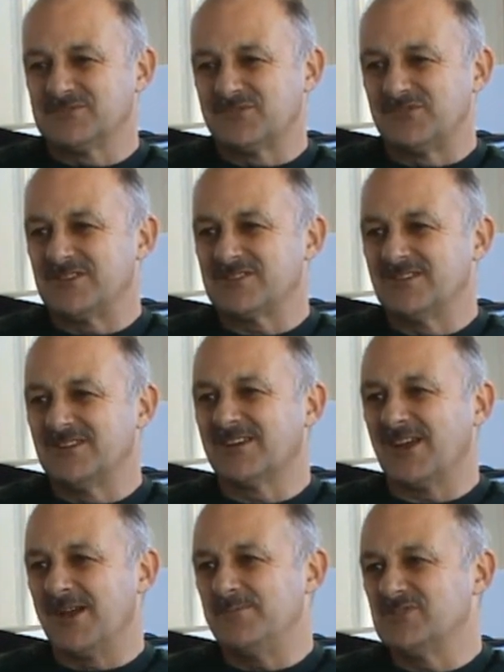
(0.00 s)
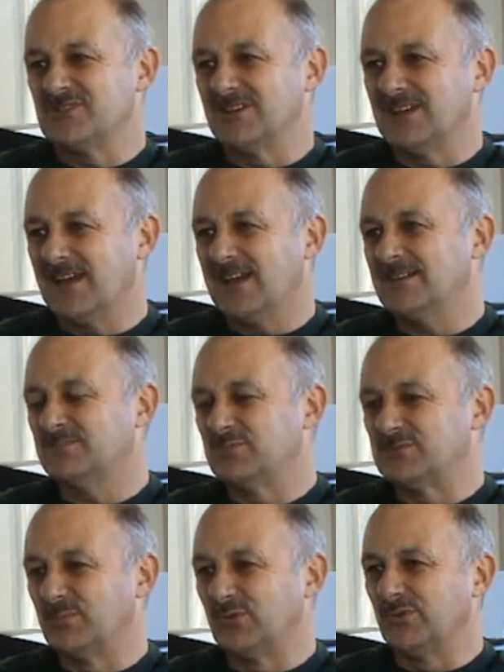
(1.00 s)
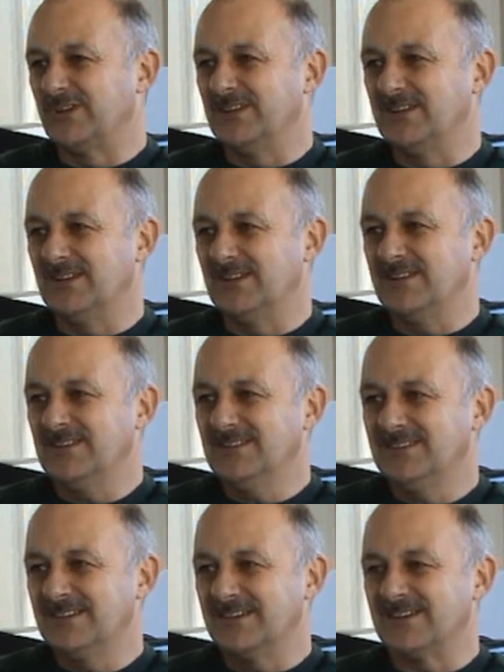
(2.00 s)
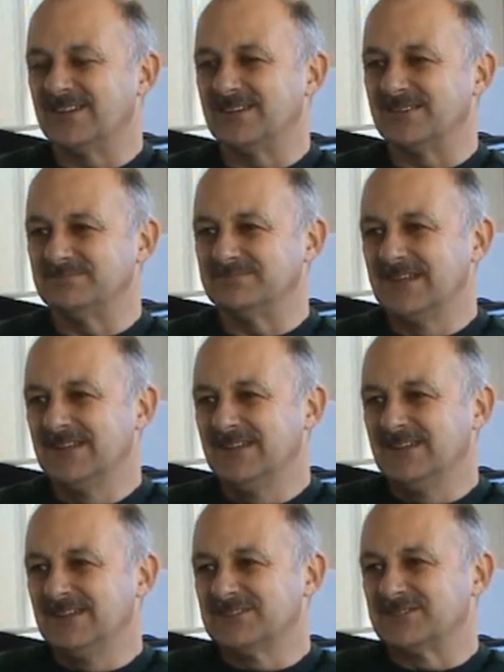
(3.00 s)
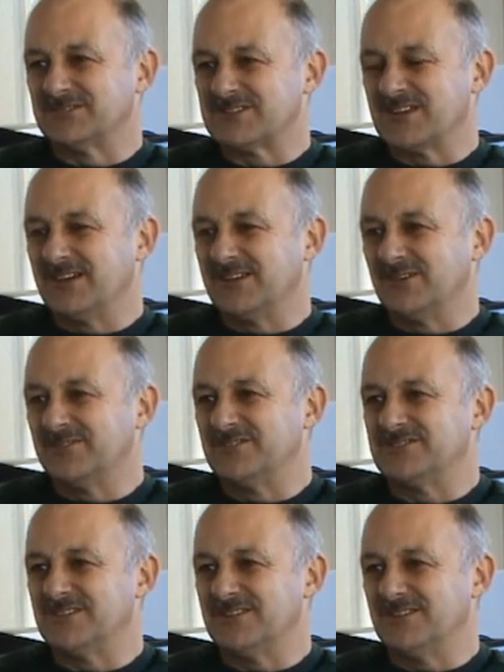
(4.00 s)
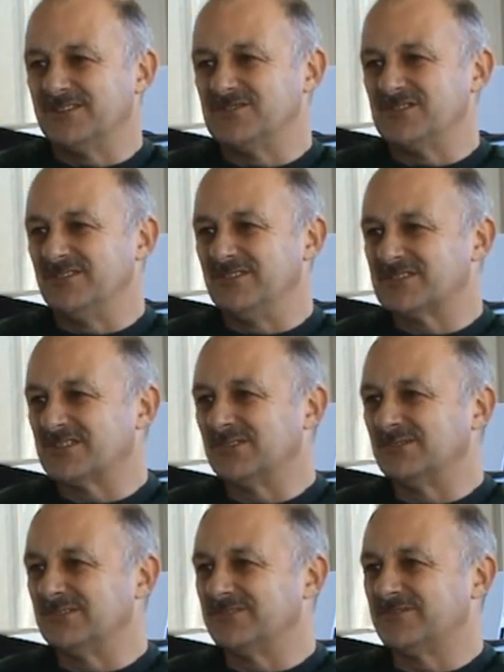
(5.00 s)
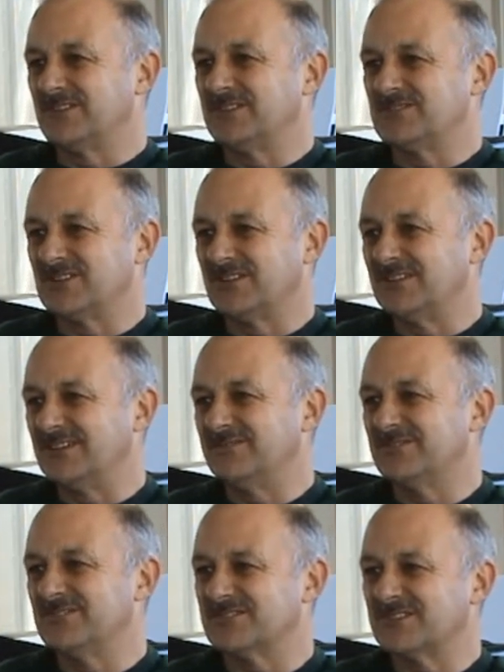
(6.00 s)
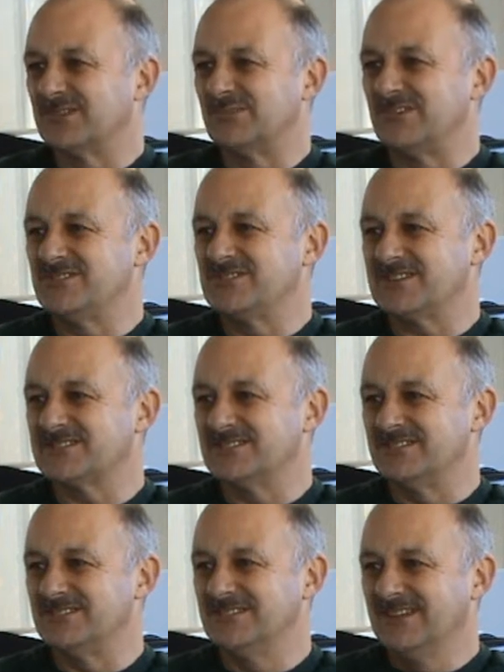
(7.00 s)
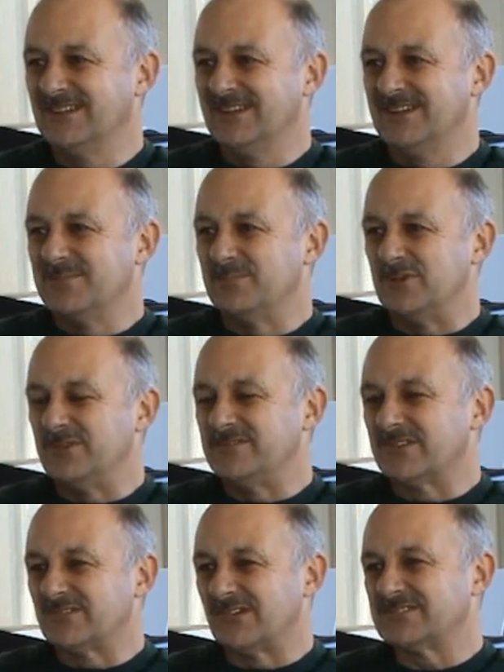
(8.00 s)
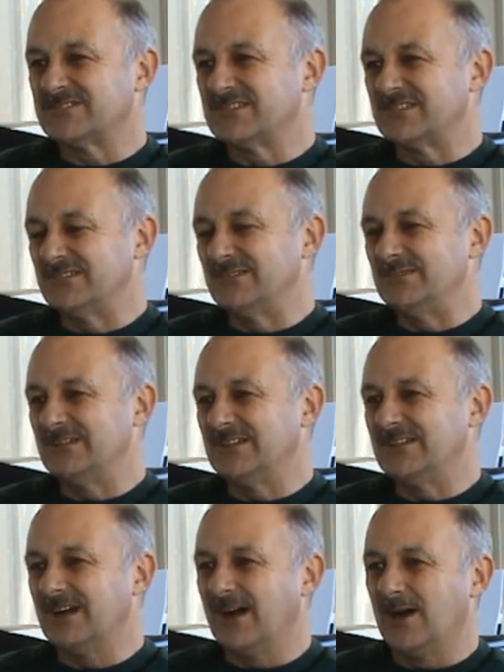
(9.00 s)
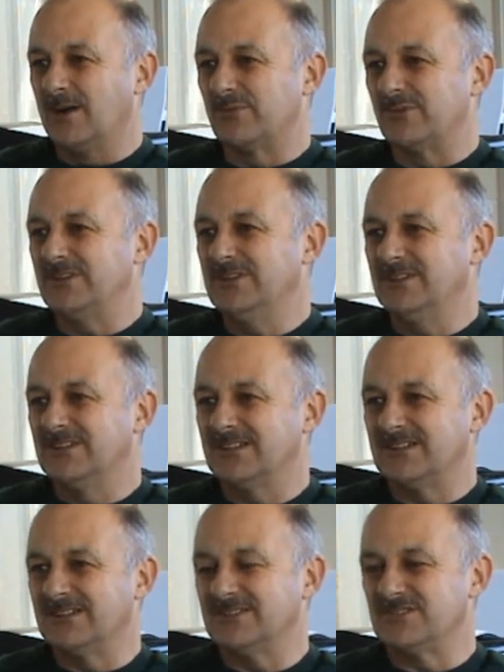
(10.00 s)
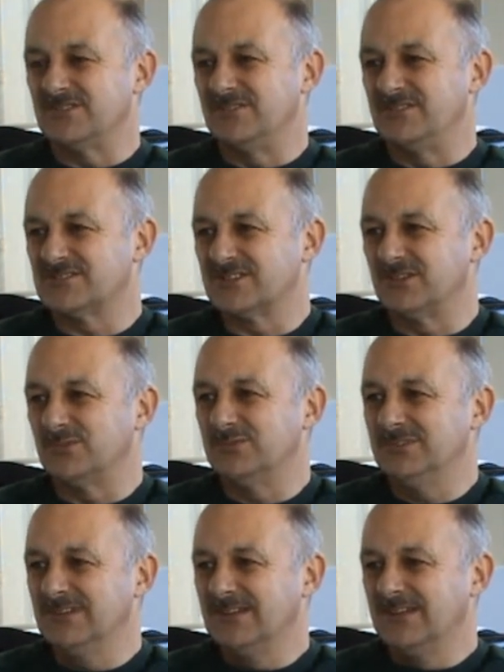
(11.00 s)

Traditionally a Cambridgeshire lad, was born in Ely. Sort of started off as at the junior school of Shirley Infant School in Chesterton, moved across to Arbury Junior School,